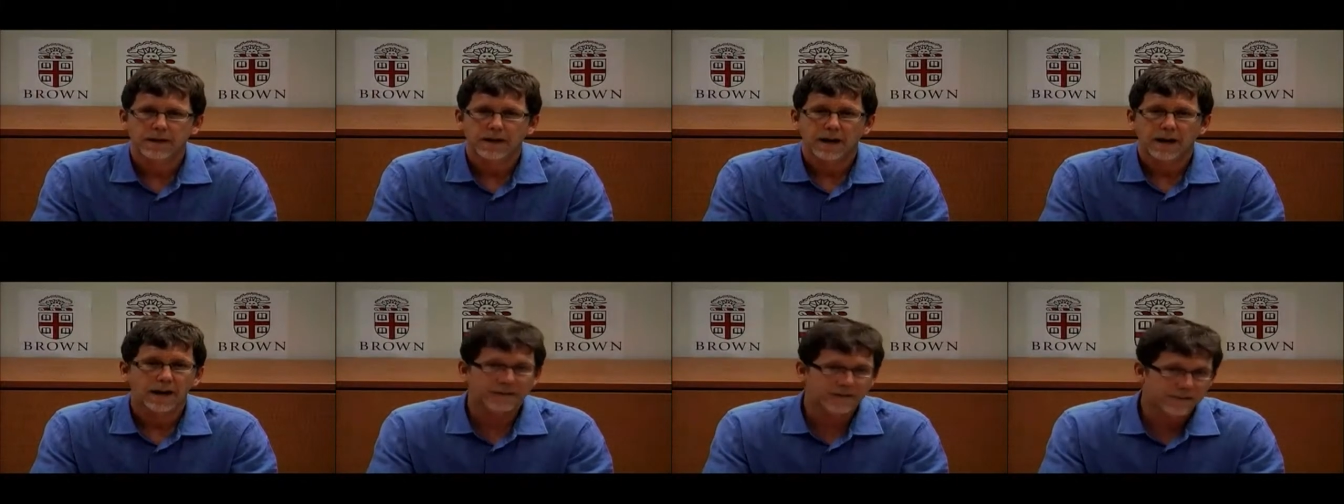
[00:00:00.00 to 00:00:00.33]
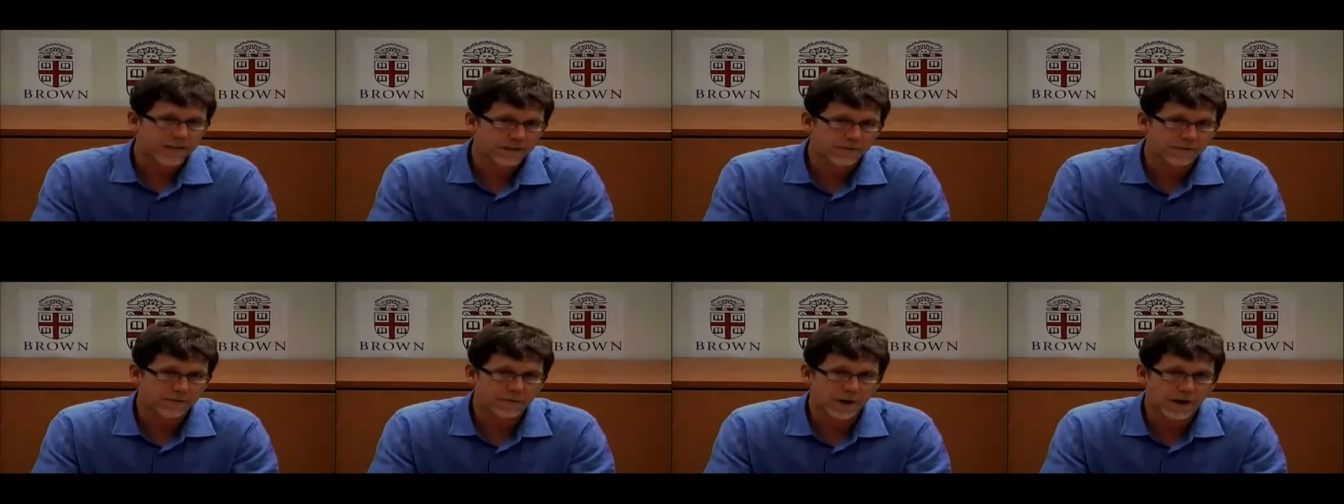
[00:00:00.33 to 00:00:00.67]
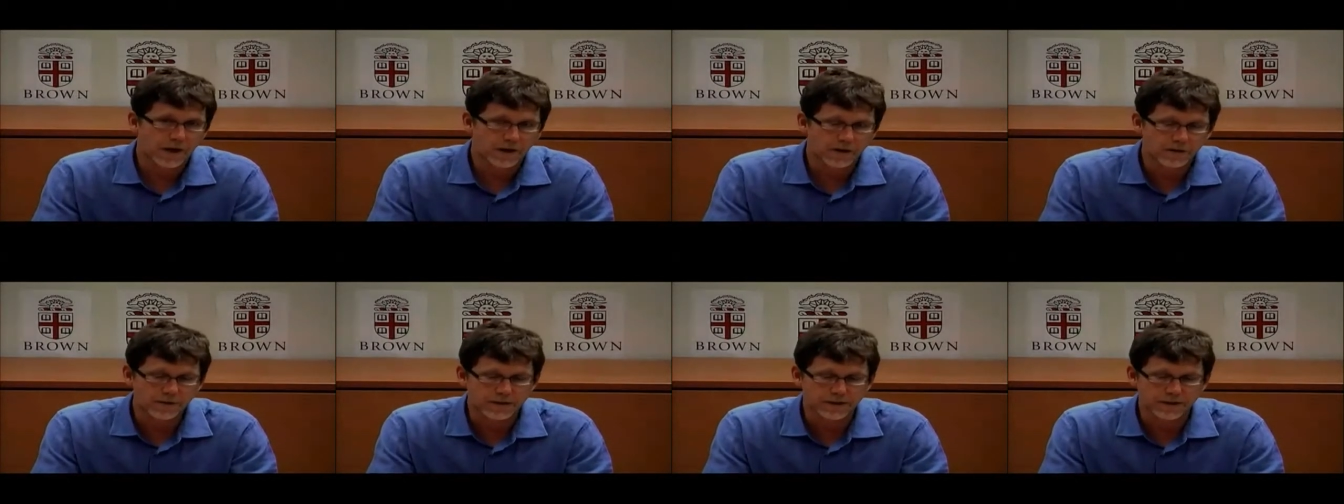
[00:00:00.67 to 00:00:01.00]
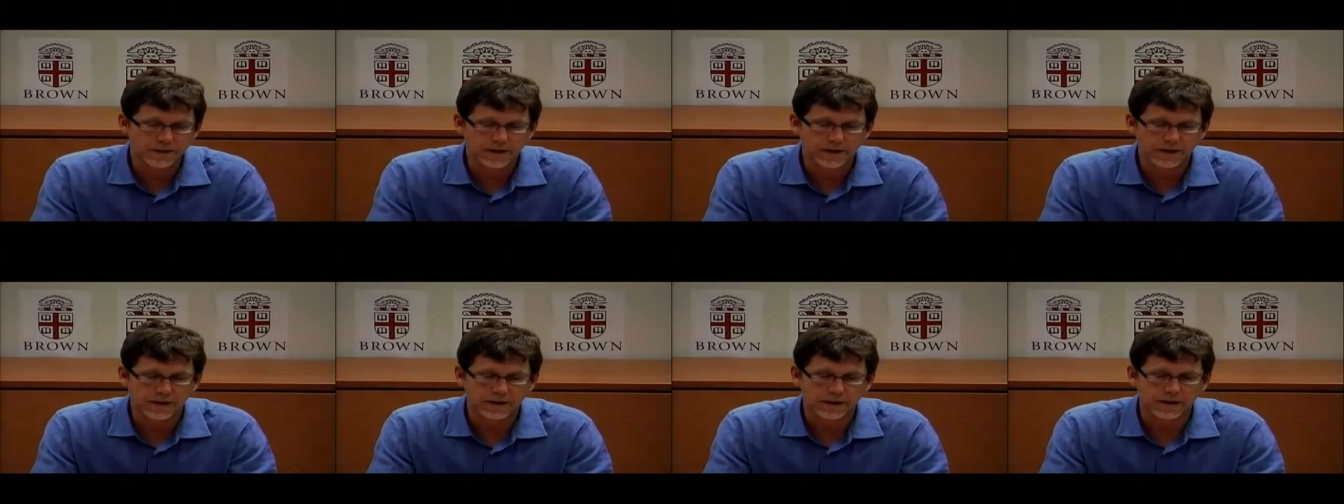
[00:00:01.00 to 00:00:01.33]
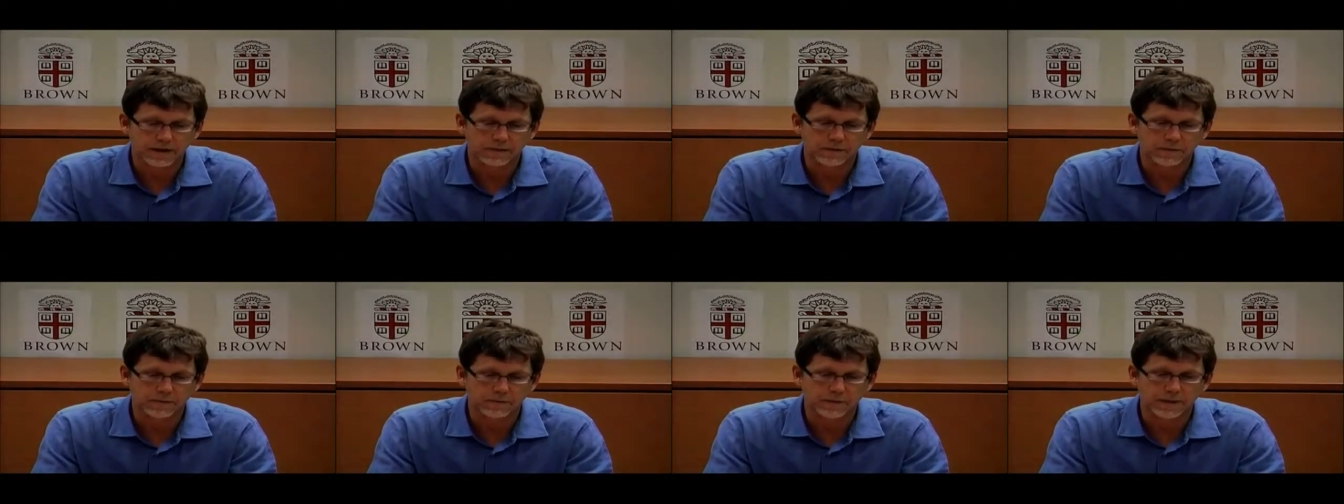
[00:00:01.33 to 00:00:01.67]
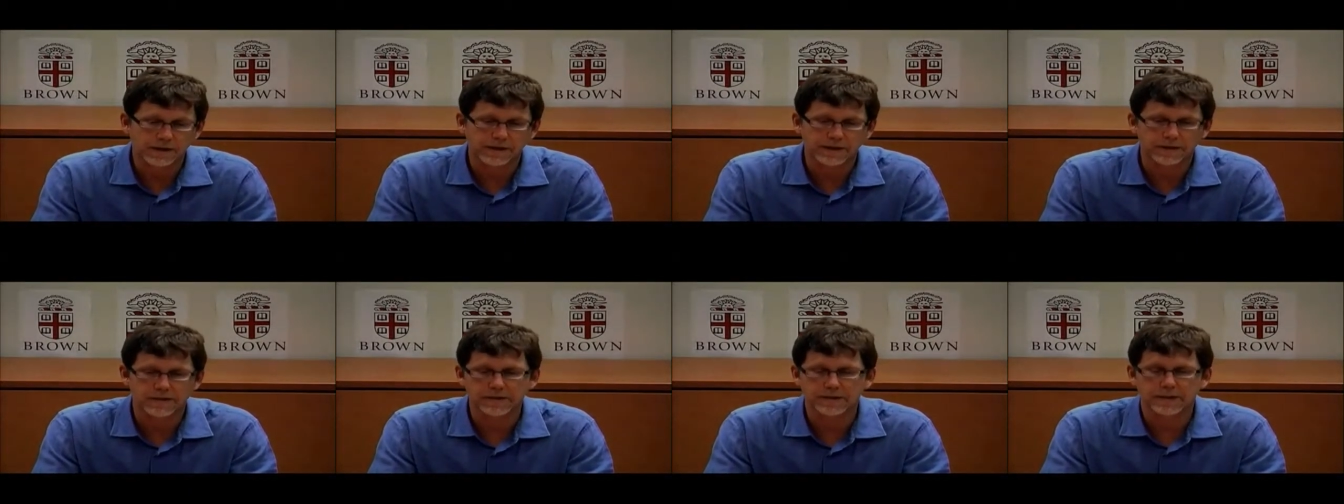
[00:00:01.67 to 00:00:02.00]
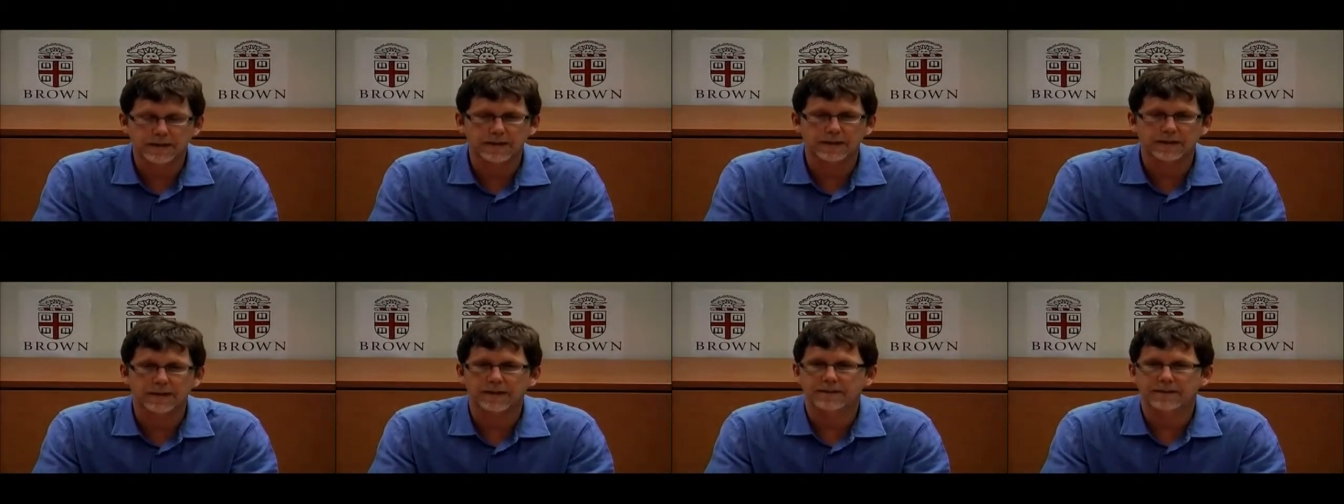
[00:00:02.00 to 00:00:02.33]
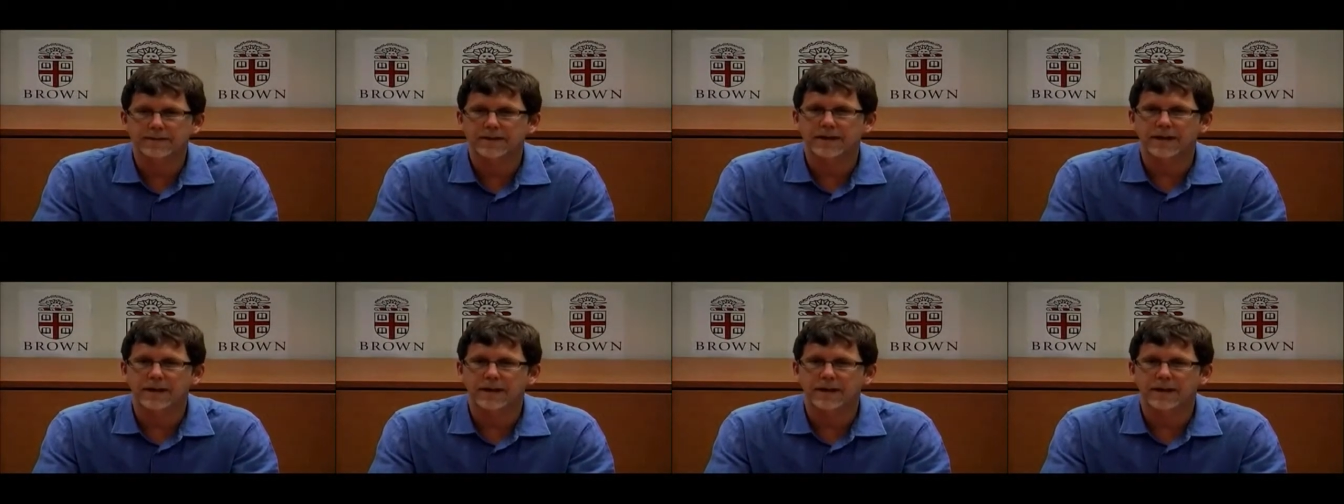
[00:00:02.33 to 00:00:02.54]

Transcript: I'd say from our study, we can say that the